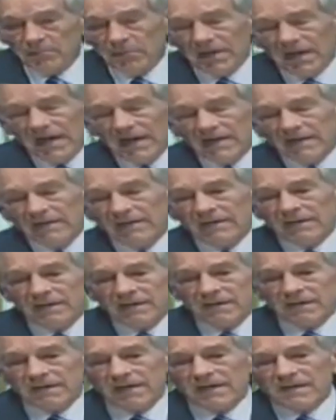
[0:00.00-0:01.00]
But
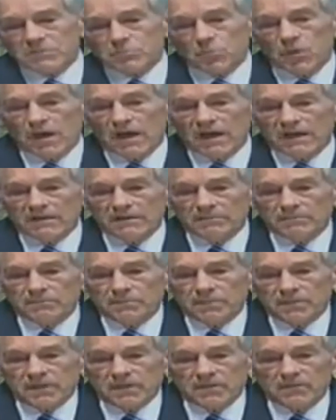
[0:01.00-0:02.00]
guess what?
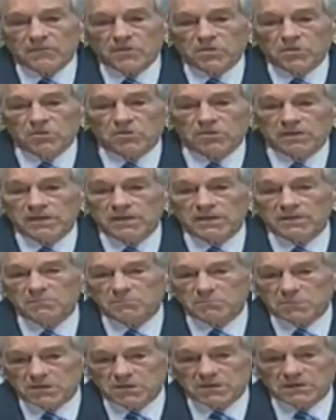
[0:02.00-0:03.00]
If you're in the
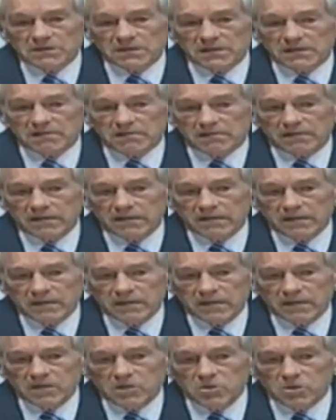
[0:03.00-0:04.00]
military
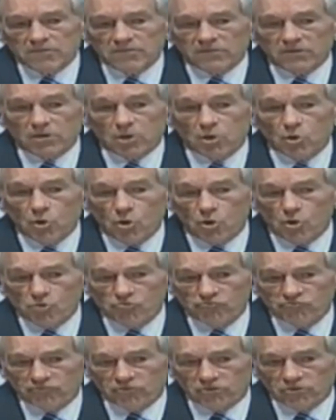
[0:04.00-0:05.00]
and you have to go
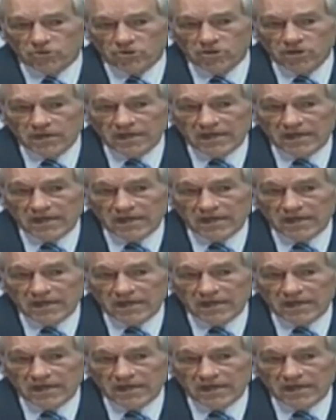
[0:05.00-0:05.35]
over